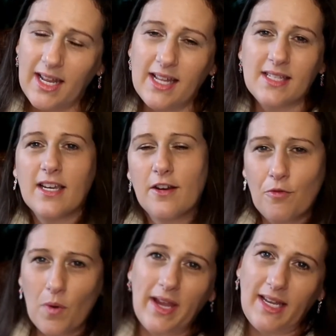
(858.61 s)
instead
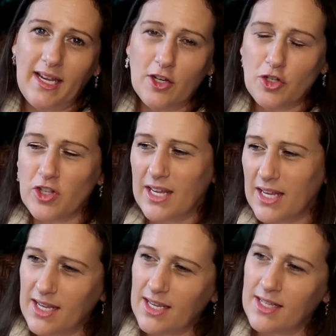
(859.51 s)
of waiting to the
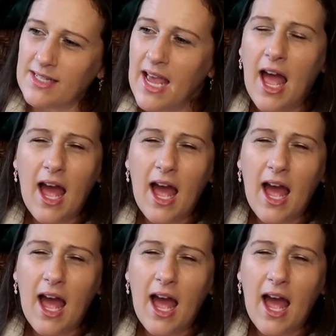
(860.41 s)
end.